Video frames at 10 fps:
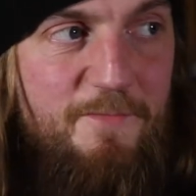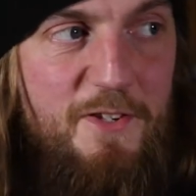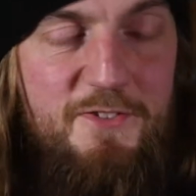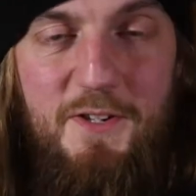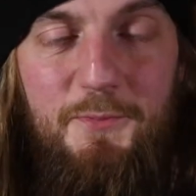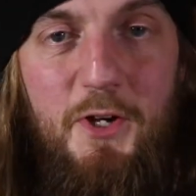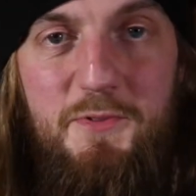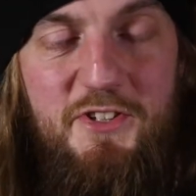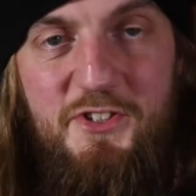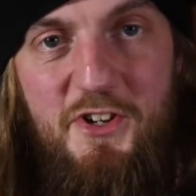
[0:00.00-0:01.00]

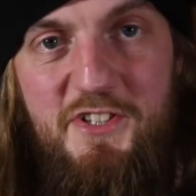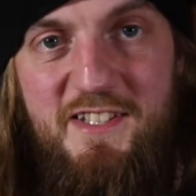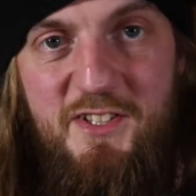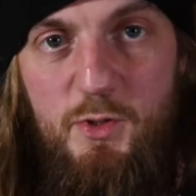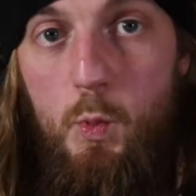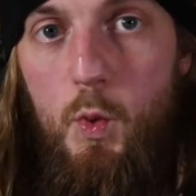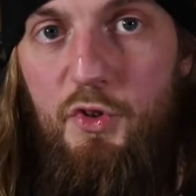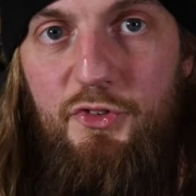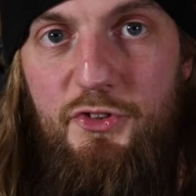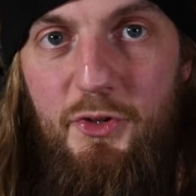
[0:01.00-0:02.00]
sometimes it decides it doesn't
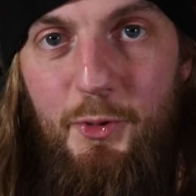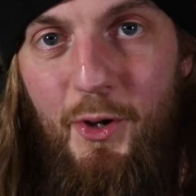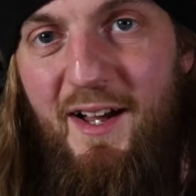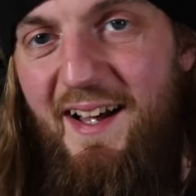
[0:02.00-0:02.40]
want to.